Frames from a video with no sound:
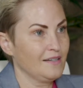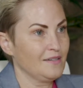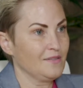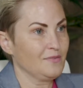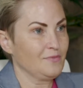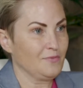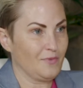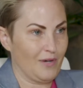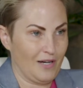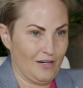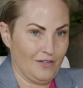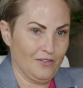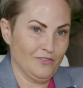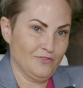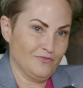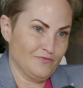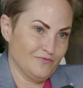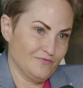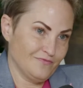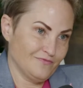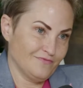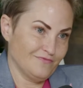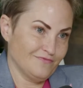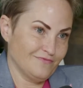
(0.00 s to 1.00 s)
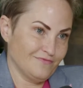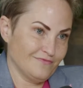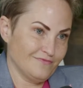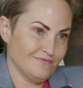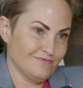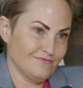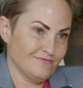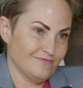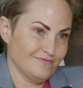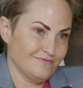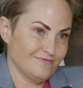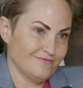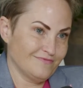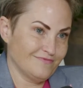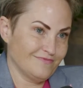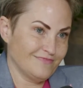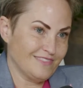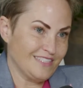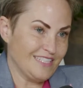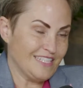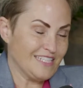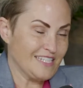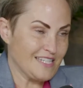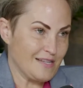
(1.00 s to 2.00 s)
Well,
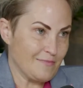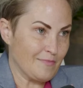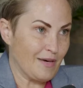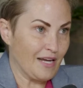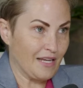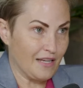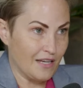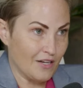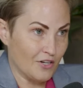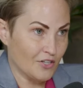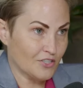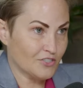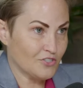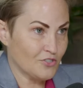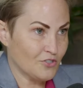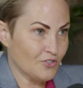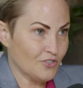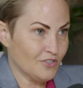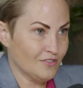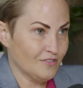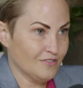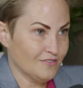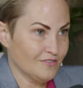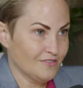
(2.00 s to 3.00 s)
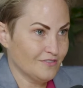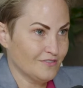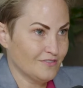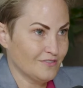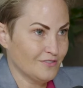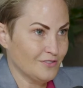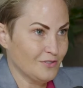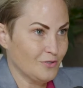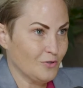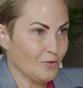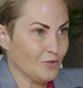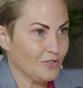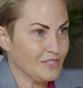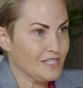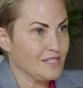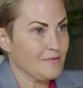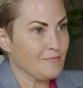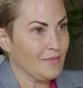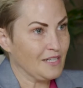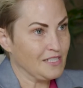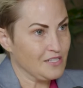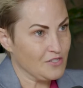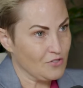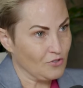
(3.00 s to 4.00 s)
is it my character or is it
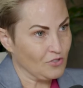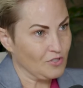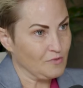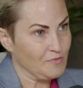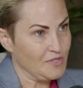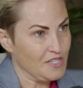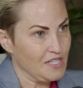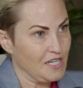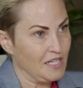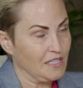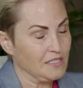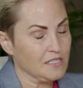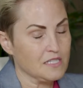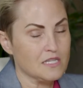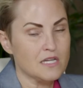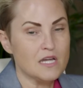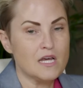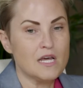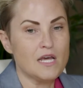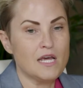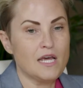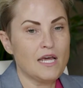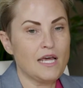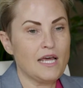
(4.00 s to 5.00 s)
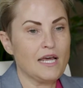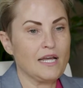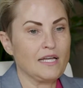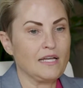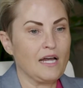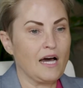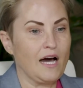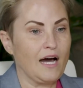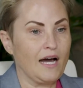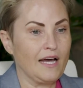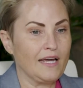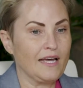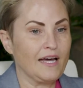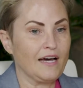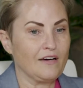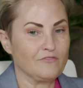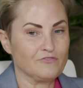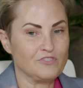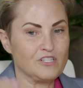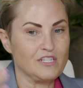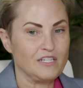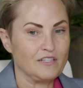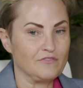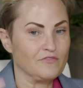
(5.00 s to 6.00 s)
my circumstance? And I have
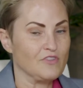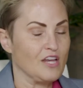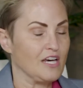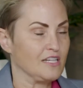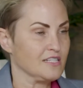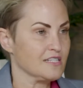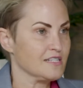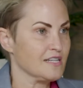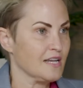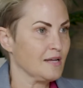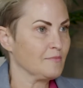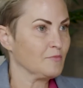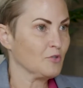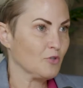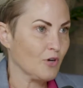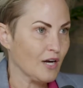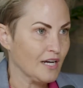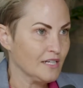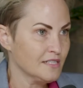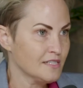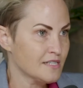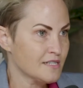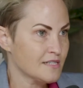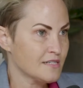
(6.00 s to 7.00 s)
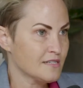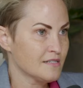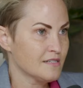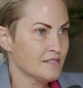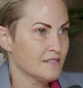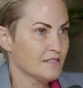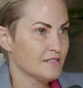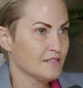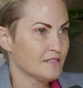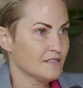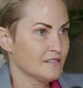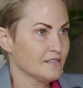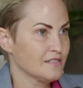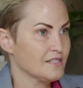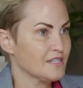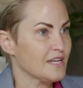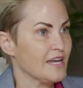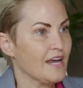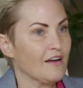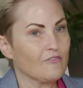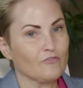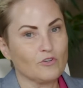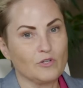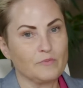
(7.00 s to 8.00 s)
to give that same grace to
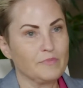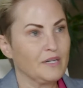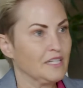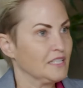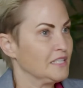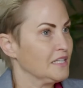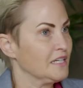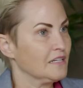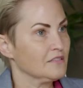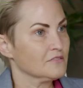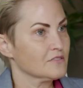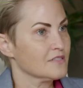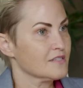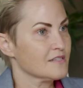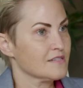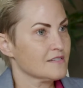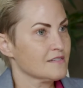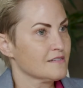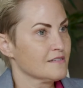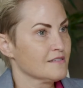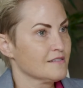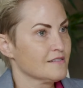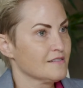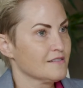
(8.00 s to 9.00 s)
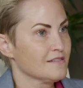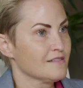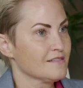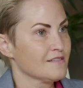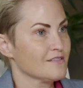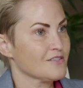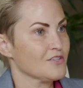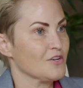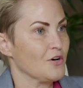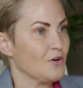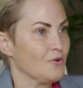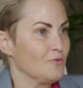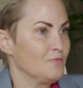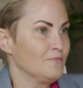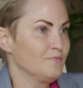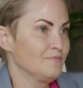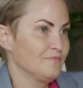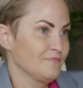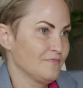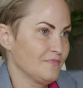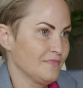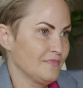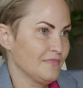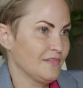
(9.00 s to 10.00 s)
everybody else. So
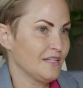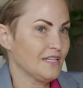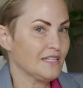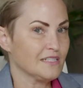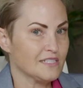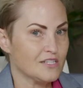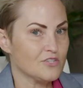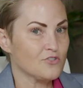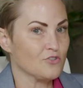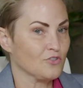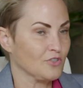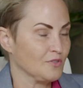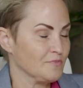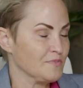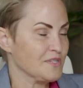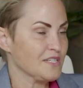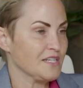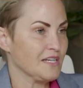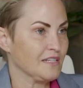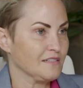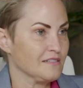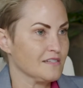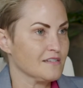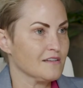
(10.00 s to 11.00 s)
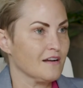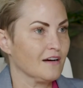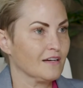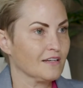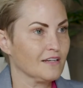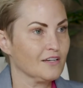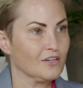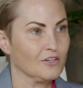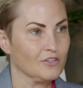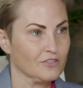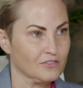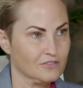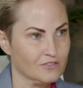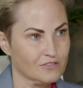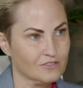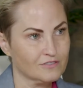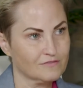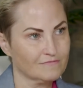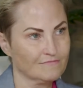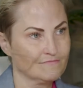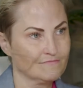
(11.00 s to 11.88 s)
it's circumstance, not character.